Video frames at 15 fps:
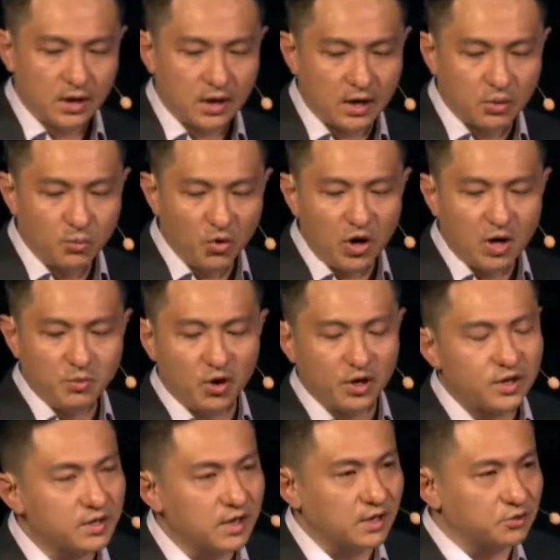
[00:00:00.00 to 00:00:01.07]
And more
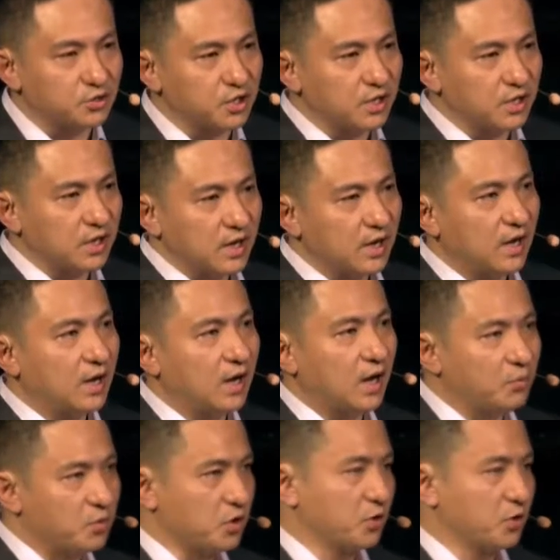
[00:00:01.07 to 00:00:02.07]
industry will